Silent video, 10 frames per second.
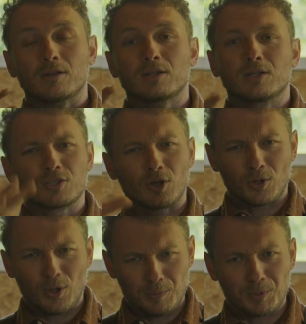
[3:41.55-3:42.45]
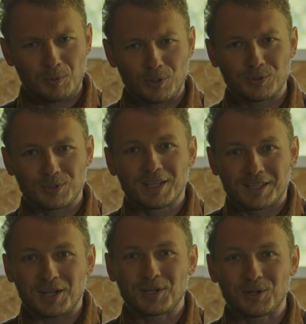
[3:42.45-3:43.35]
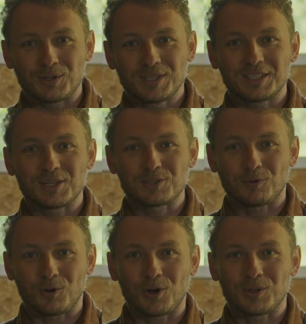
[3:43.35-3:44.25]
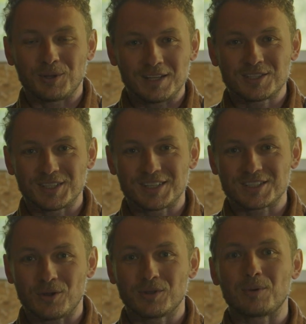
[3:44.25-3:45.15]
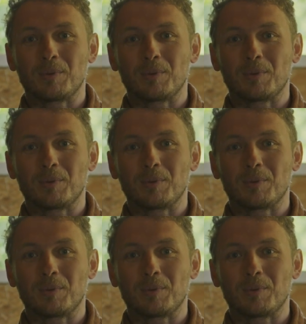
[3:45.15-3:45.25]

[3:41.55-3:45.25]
This is going to go a bit more into the technical details for all the engineers out there,